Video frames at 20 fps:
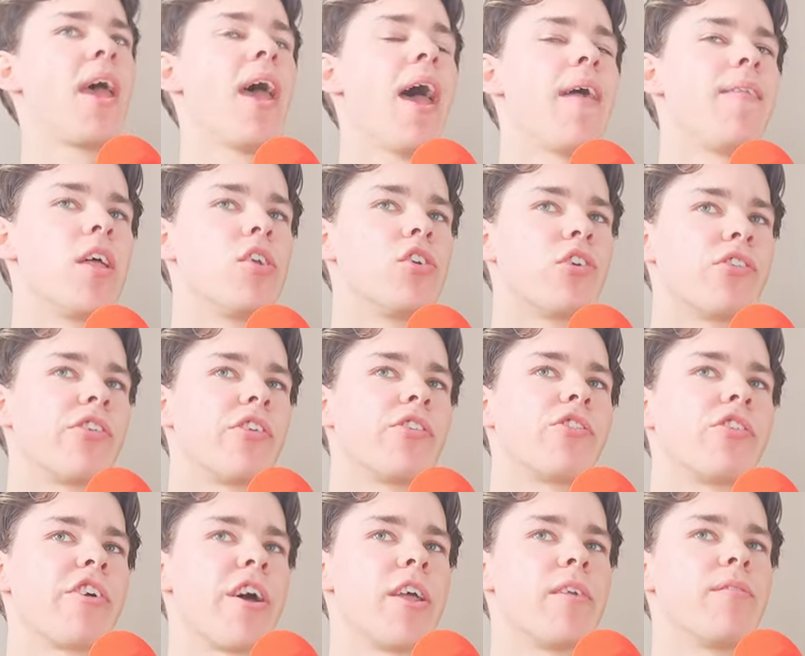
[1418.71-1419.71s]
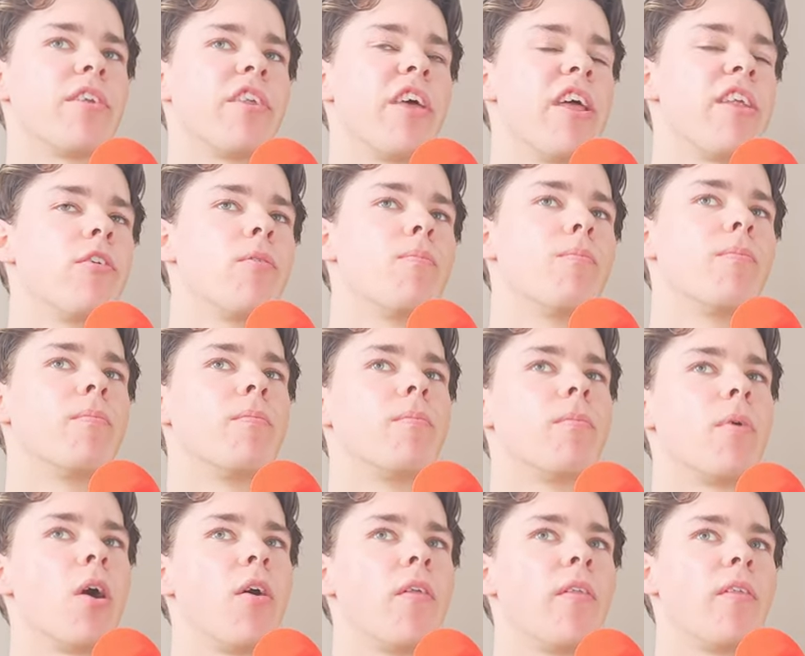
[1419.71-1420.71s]
And then just as a kind of addendum
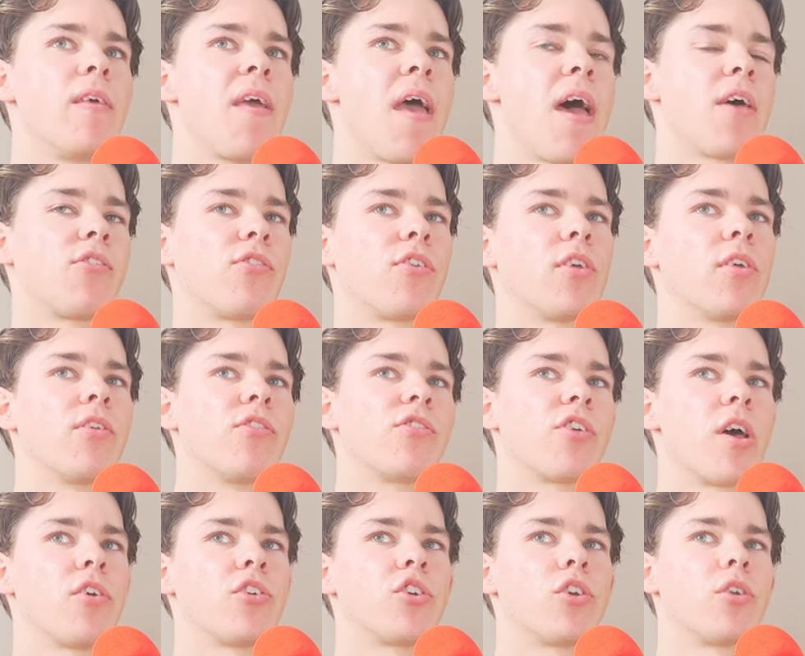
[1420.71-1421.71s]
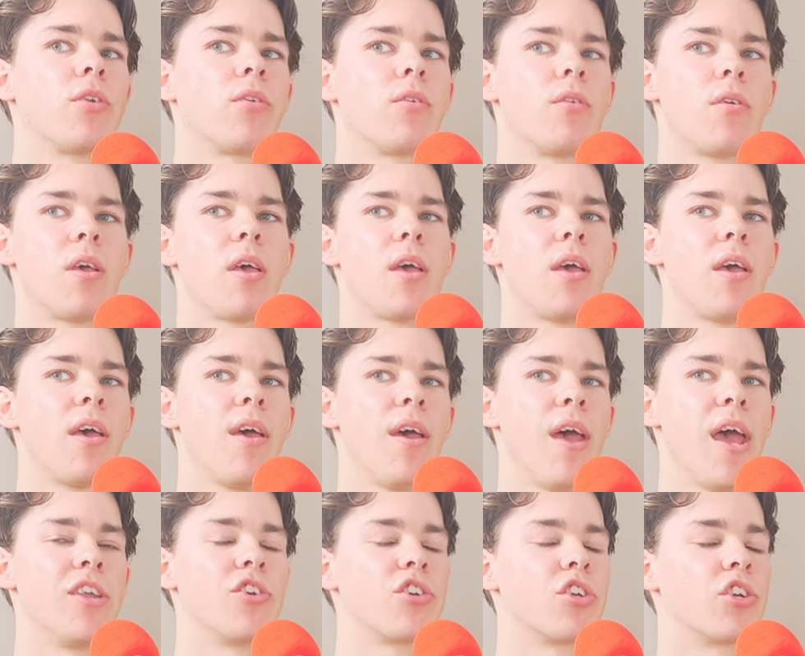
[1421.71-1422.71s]
on the Hestia discussion,
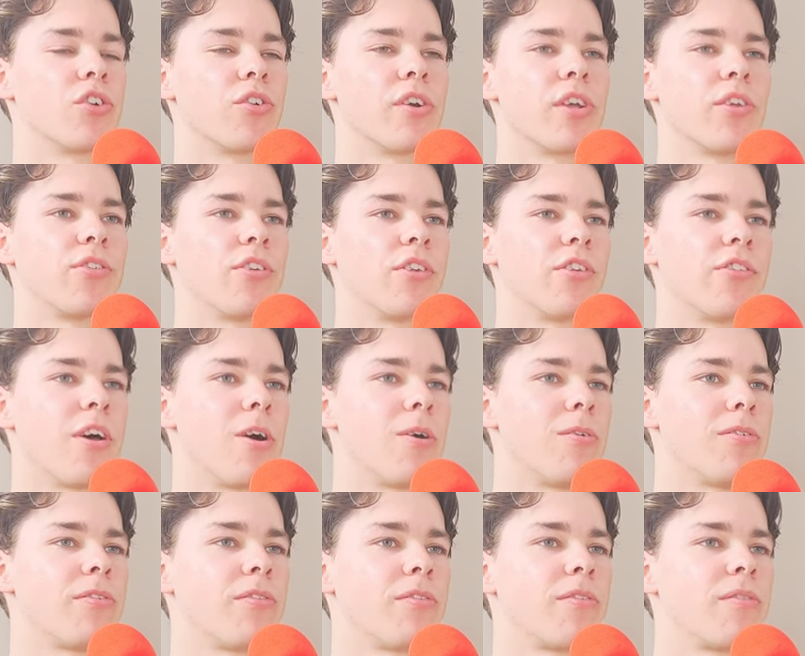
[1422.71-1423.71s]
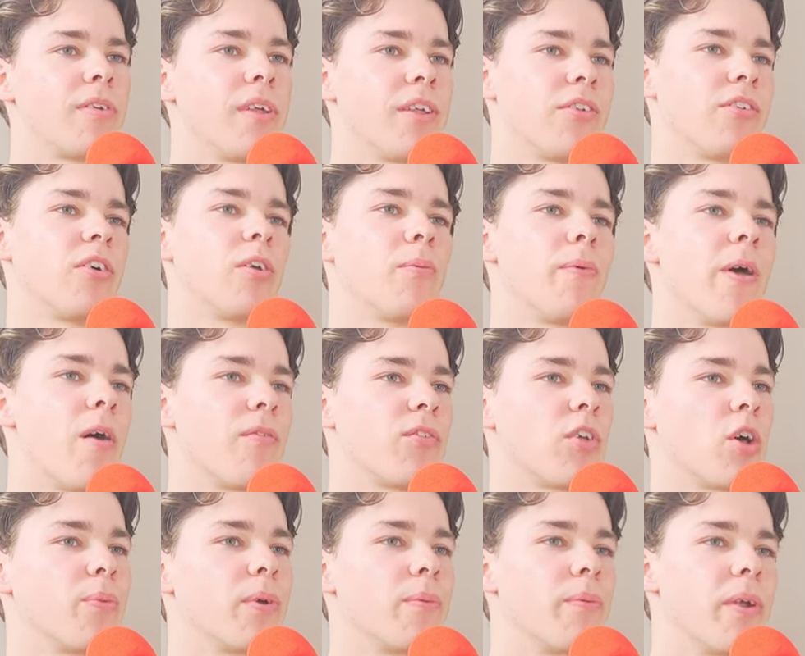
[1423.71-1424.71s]
ancient Greece itself is a little bit off
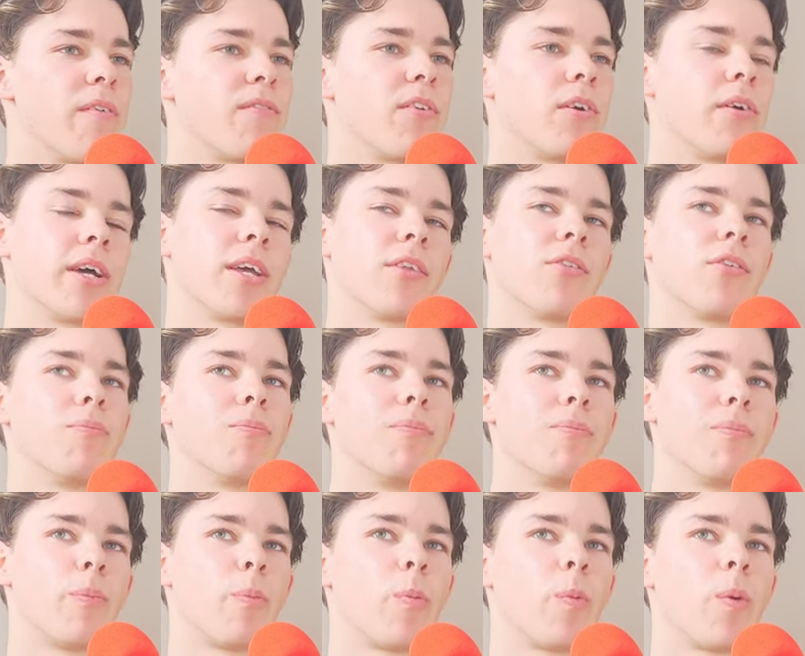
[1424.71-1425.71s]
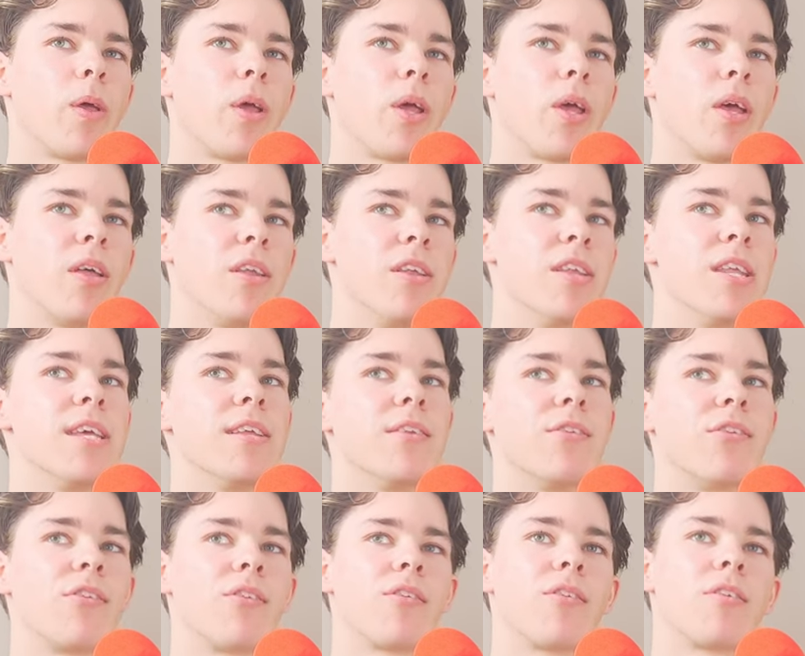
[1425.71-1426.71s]
topic, but I feel like it's a
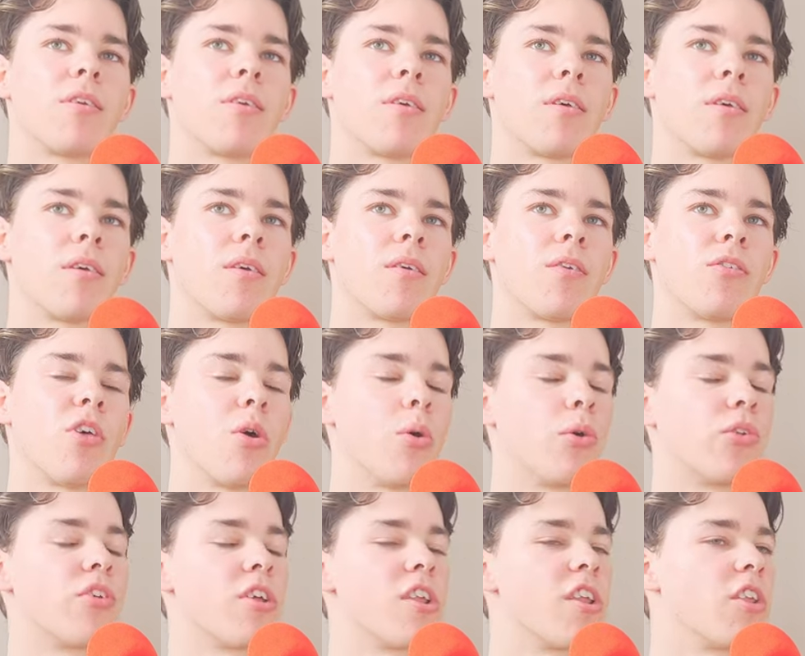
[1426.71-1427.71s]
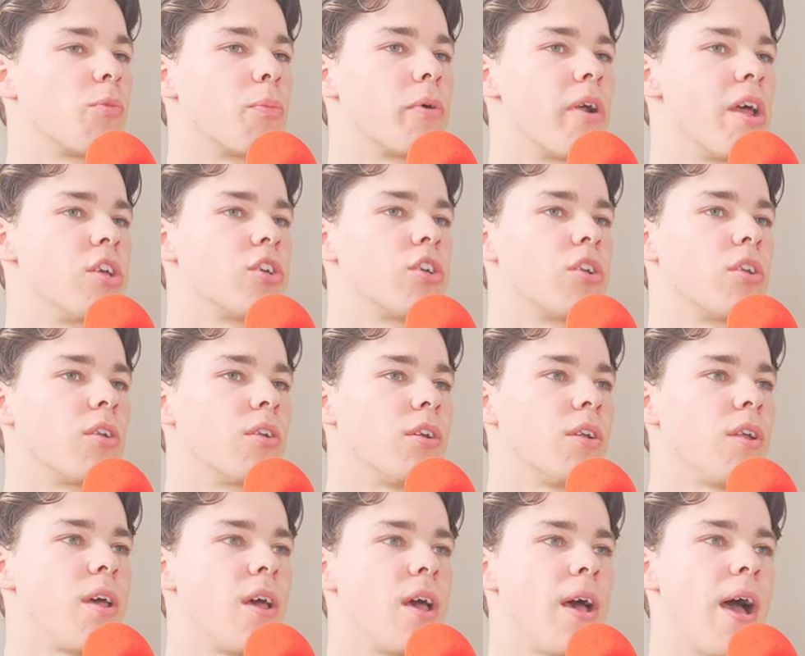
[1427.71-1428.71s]
neat Solacene
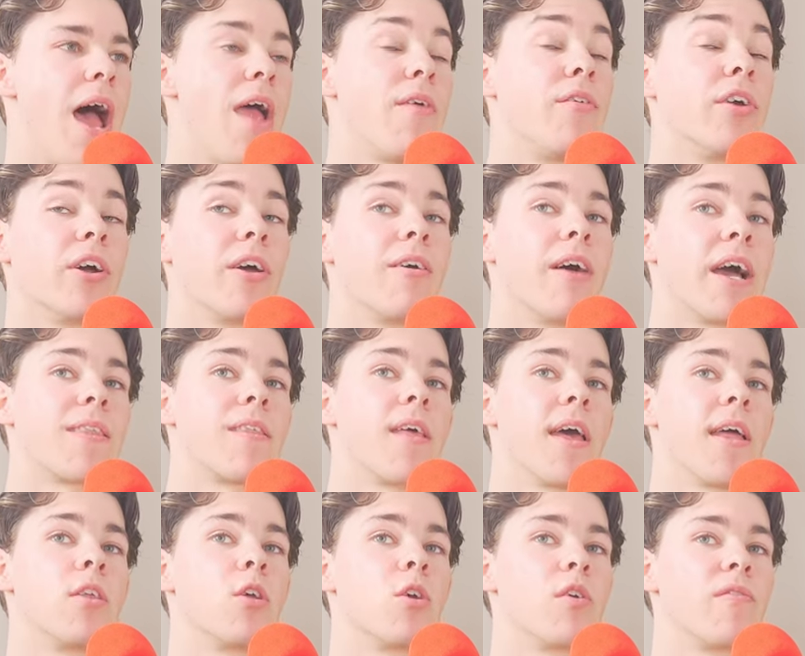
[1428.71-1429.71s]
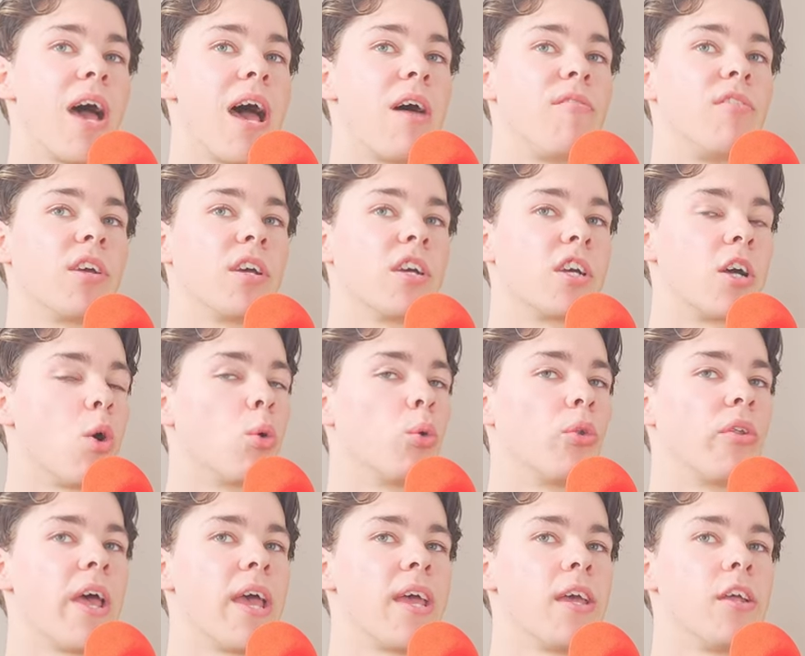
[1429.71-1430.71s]
inspiration. I really like the idea of having a
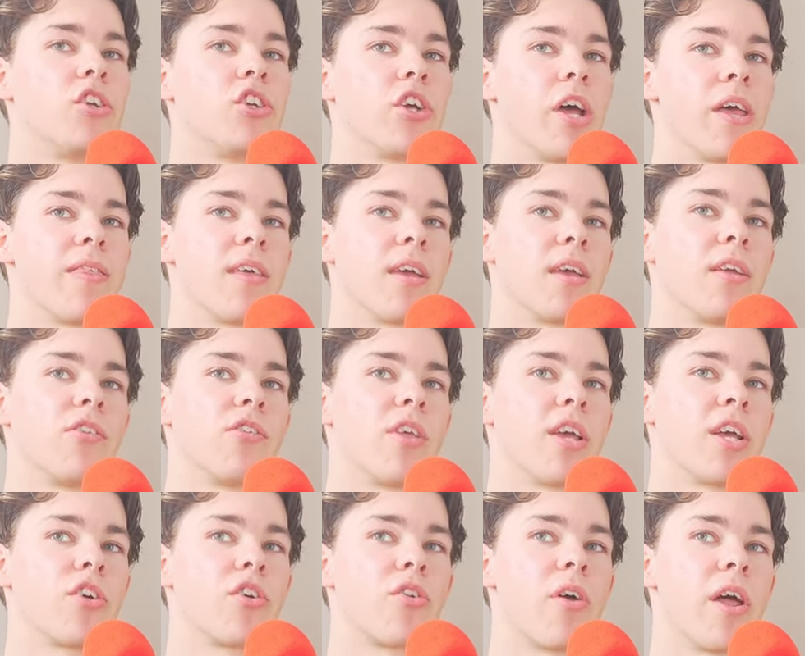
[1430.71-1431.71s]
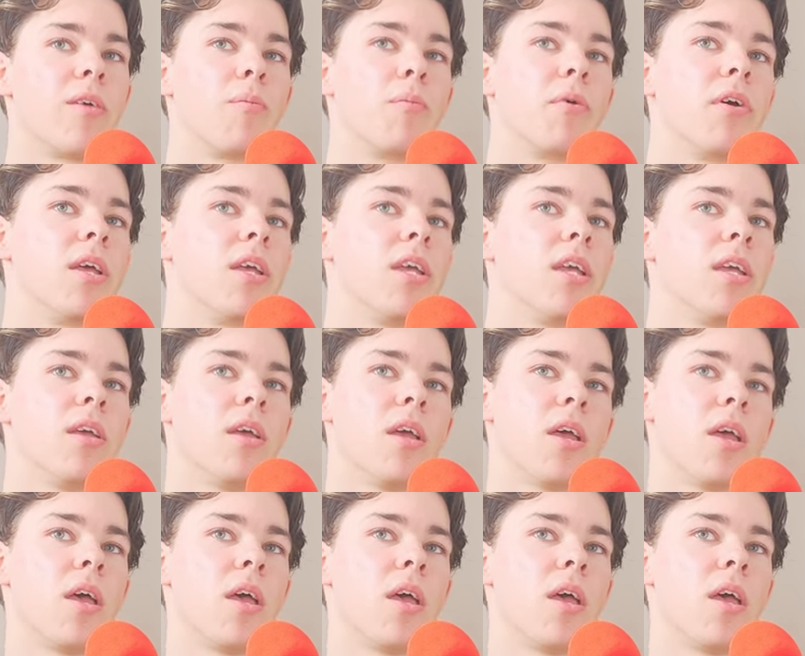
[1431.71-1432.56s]
golden age. I think it's incredibly...